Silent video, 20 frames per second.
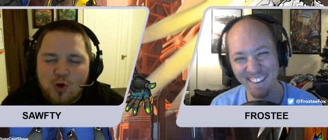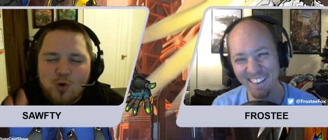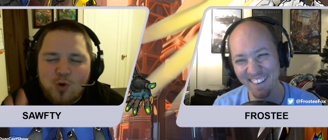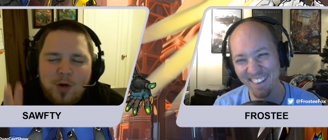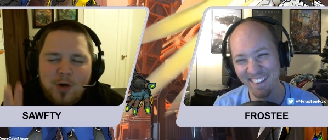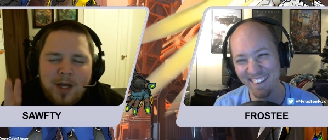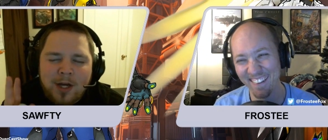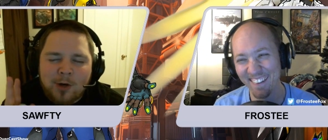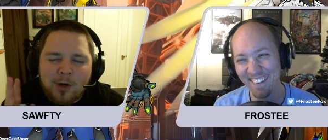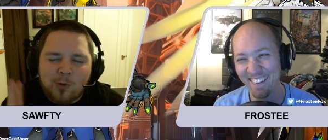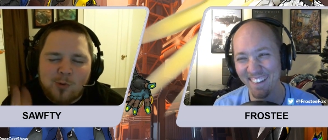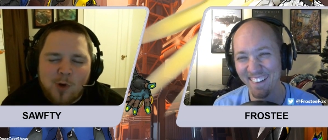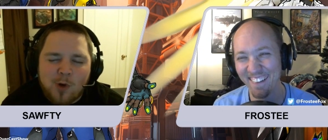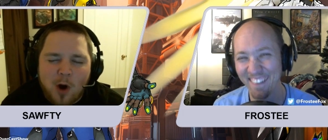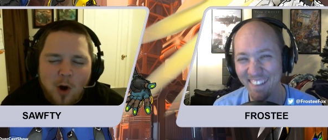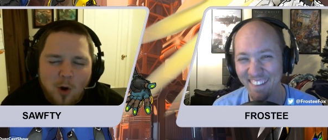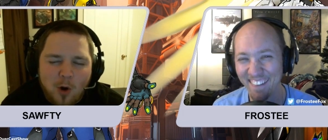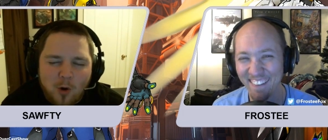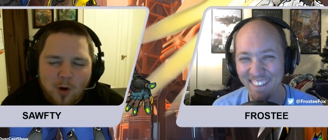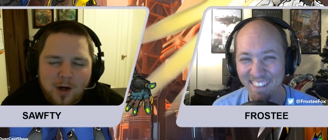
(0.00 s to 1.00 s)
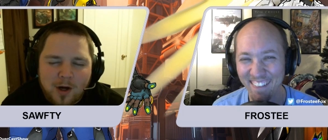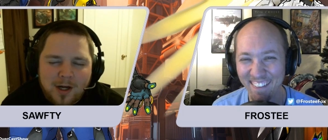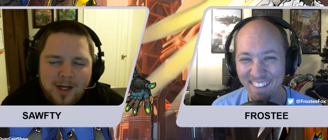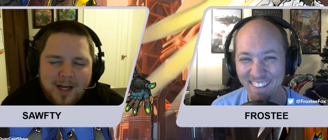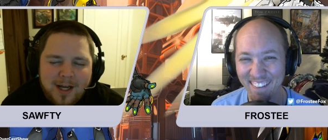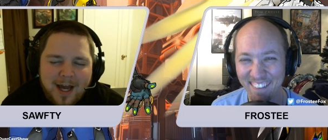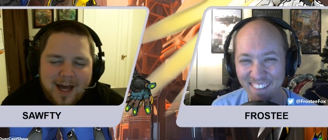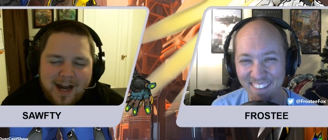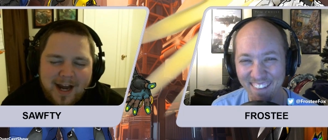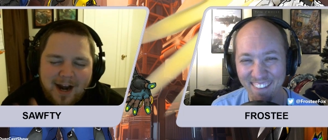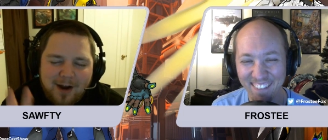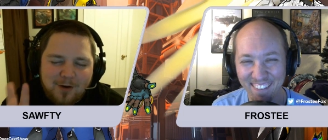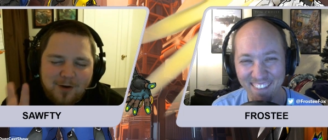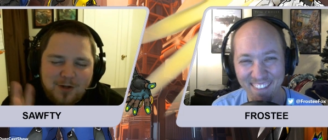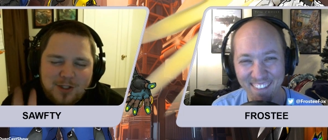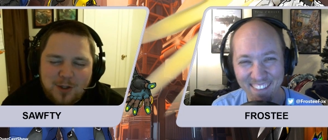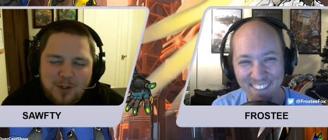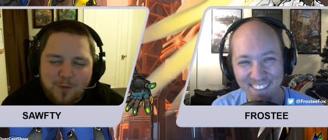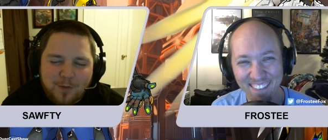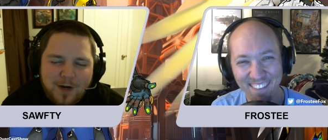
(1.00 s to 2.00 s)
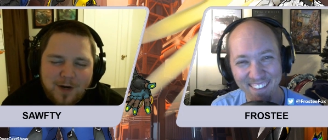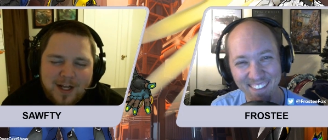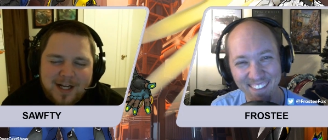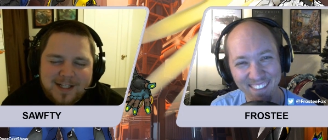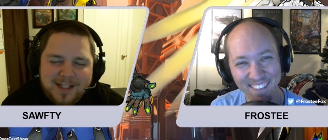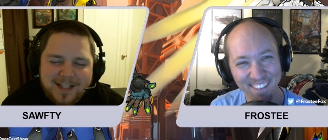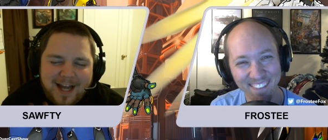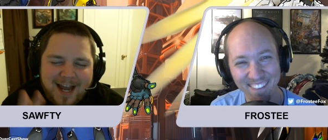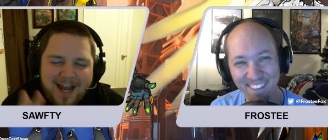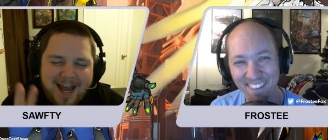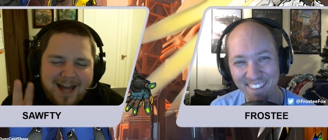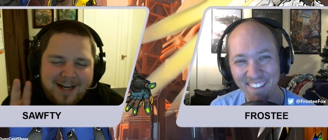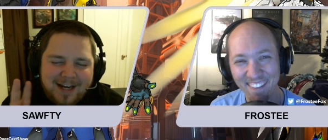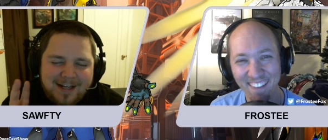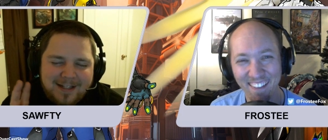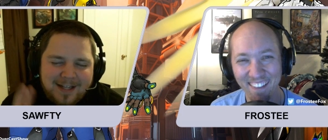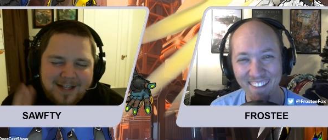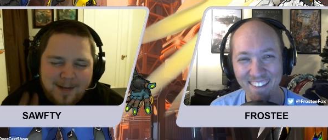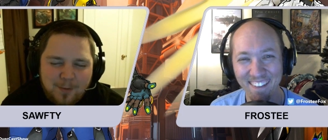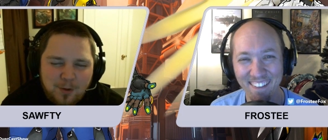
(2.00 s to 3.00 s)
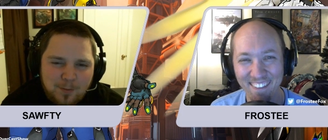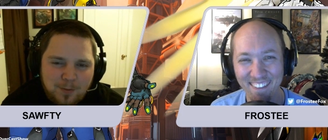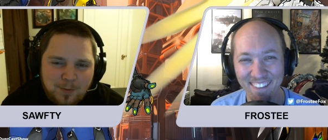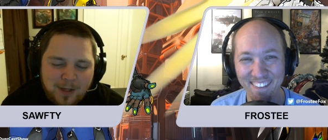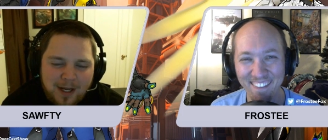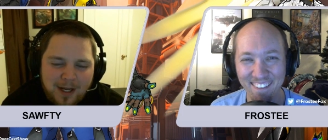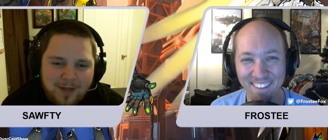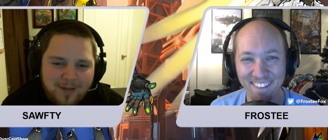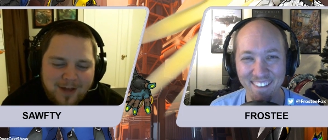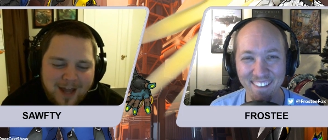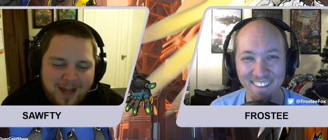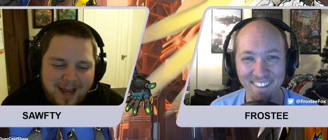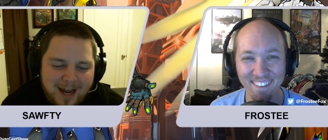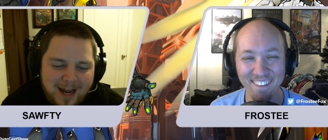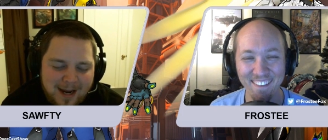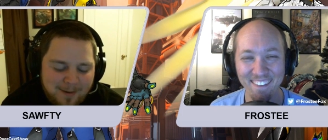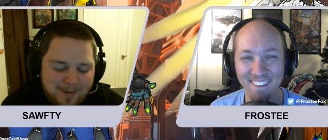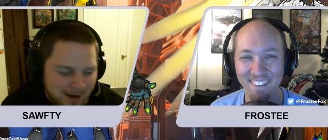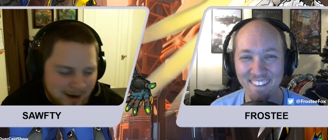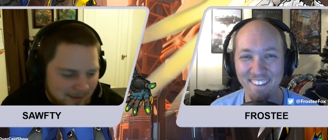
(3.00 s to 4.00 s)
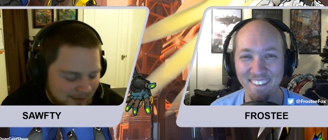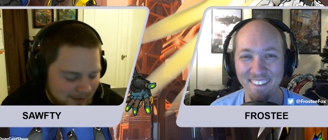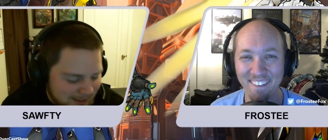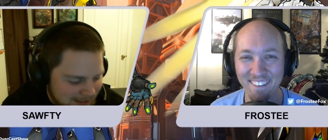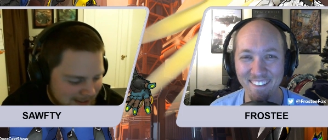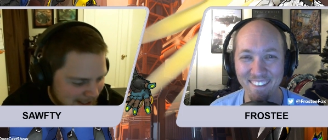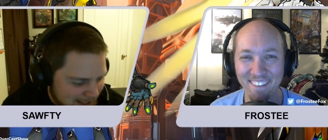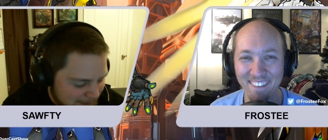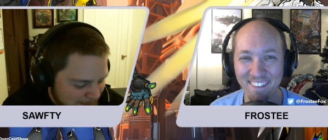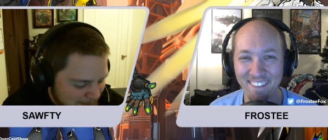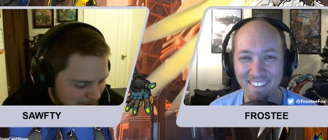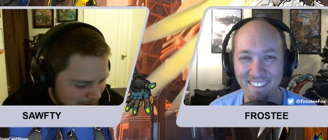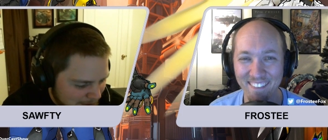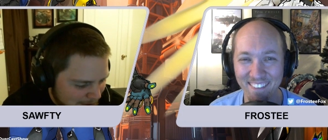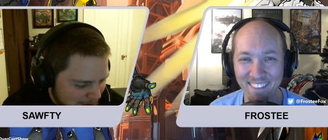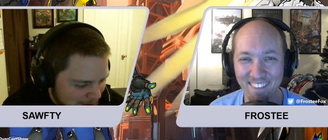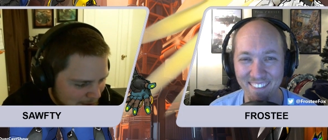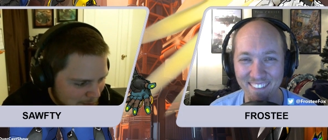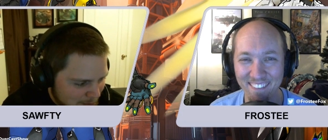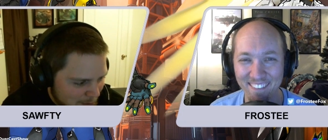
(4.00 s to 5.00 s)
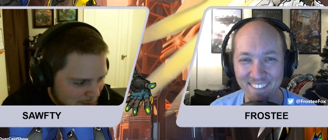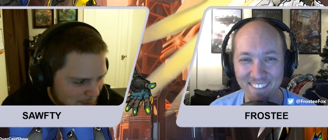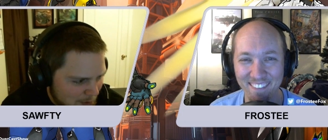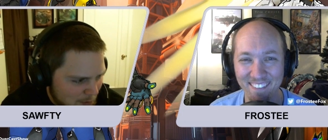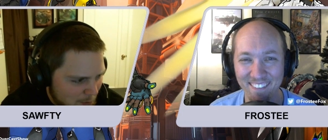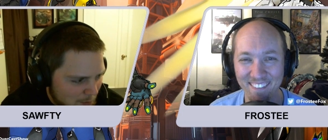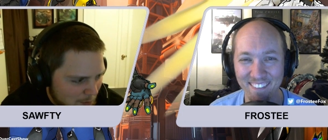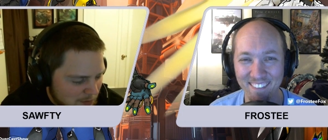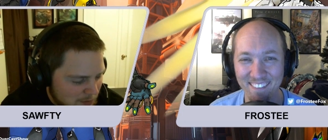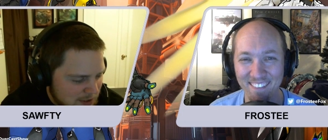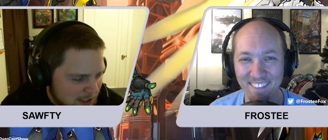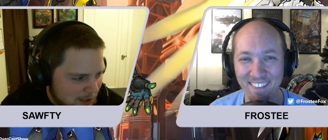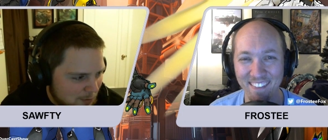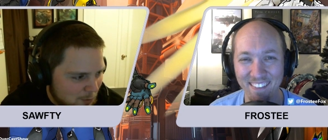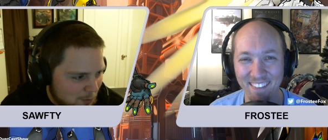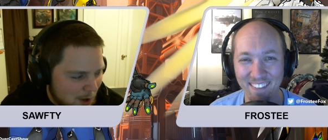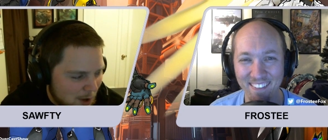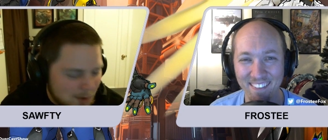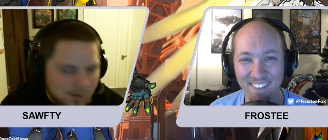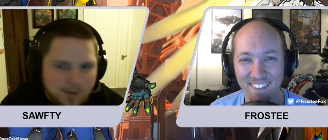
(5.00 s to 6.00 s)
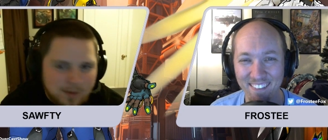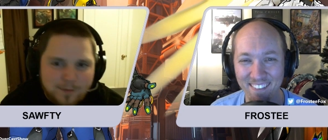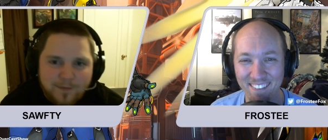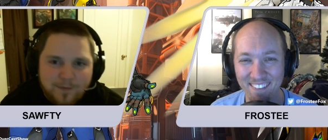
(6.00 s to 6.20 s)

Speaker 1: two in a row, and I, it was so funny because I had to double play the game and then double. What was it? One